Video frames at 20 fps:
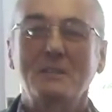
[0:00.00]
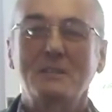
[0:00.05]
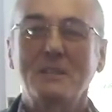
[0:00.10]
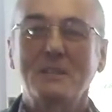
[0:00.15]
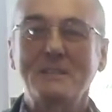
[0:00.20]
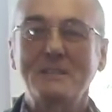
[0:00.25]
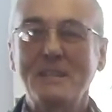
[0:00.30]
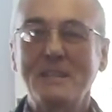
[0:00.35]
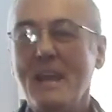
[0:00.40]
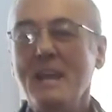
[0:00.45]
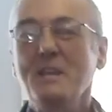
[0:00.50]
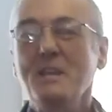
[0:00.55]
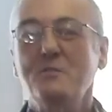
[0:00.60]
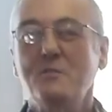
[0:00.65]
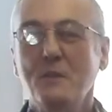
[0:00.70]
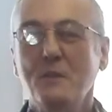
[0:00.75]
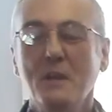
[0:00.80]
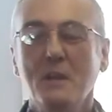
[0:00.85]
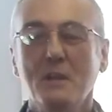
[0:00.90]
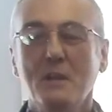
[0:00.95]

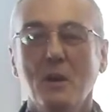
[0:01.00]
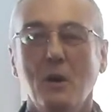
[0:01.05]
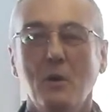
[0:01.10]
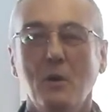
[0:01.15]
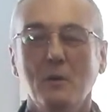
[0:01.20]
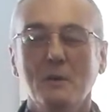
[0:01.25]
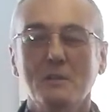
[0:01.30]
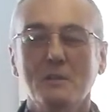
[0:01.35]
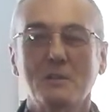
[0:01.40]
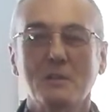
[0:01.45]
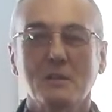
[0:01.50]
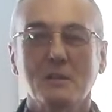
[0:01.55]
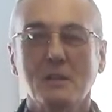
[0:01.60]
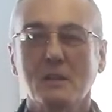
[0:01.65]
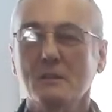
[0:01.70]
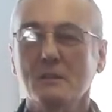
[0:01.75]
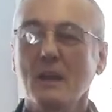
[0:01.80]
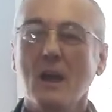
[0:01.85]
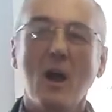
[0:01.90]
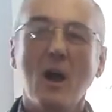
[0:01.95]
Today's video is
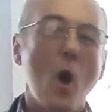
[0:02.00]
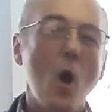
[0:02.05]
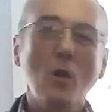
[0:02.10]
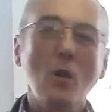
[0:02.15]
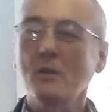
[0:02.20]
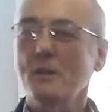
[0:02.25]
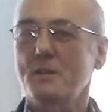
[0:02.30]
all